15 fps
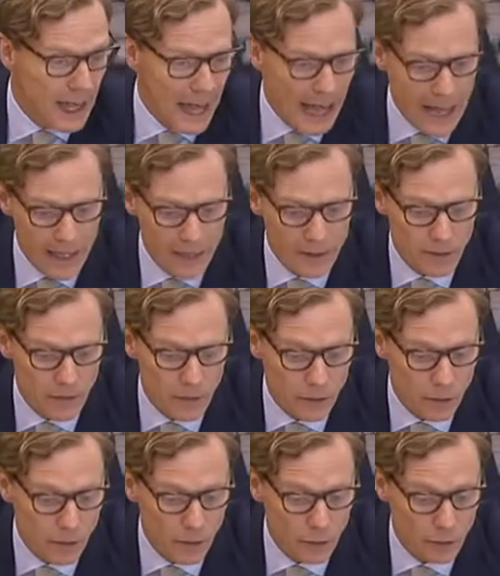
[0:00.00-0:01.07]
And as a
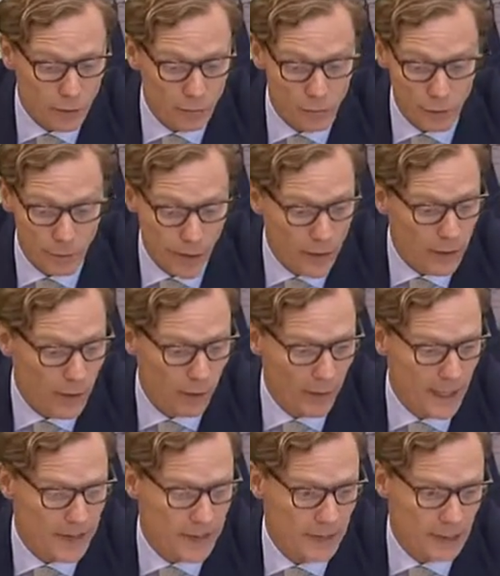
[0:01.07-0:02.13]
result of the
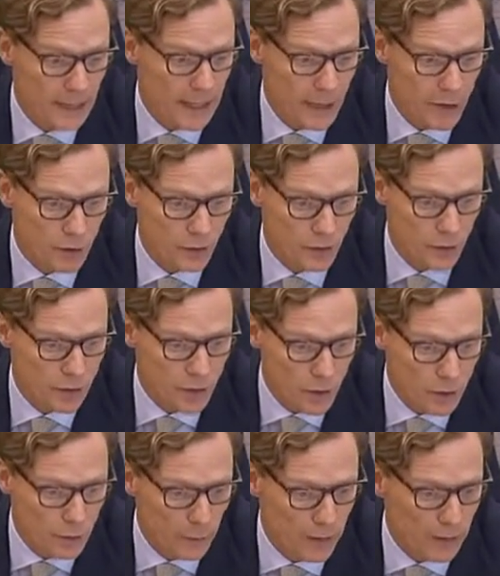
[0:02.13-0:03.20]
polarising nature of those
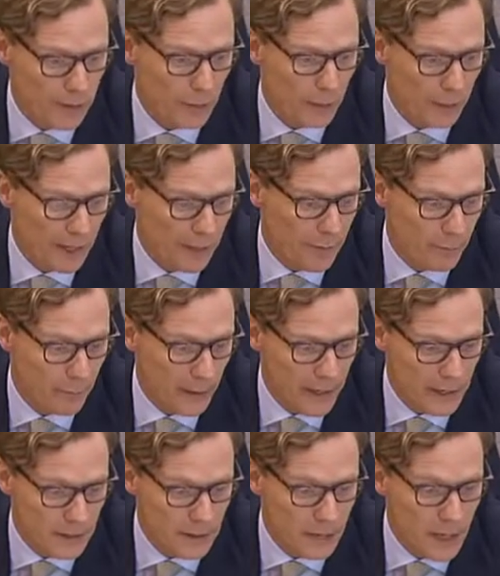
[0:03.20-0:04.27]
two political
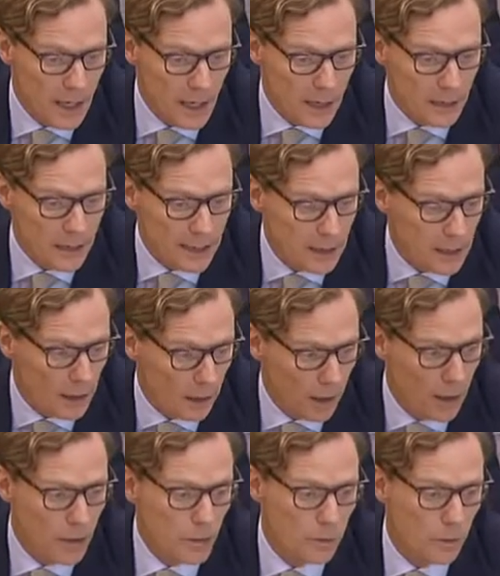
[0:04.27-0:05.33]
campaigns, the
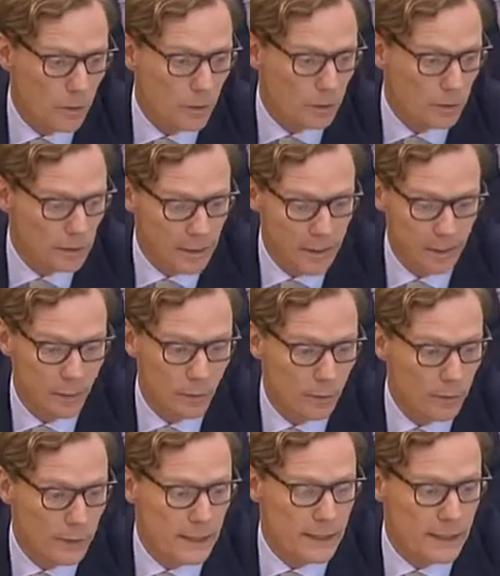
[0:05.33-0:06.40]
global liberal
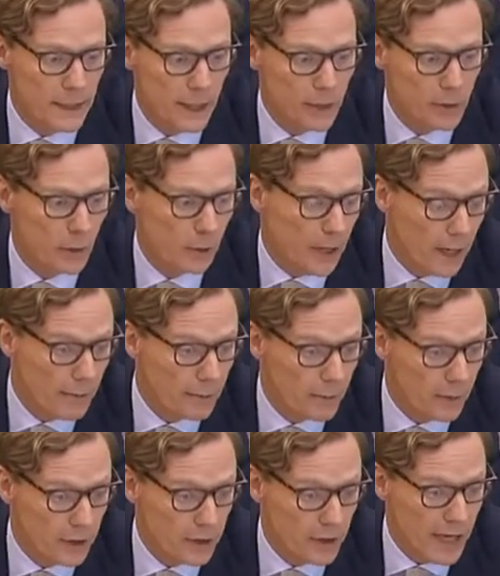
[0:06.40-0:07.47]
media took
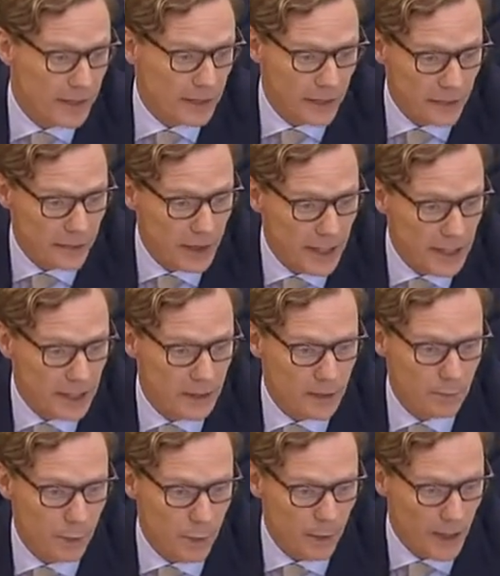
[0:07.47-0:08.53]
umbrage and decided to
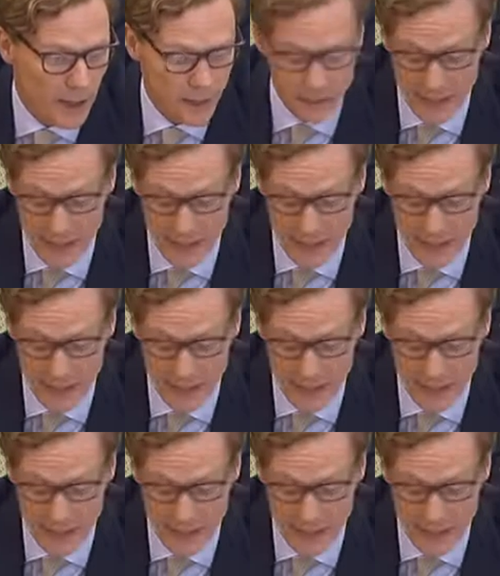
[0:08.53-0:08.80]
put us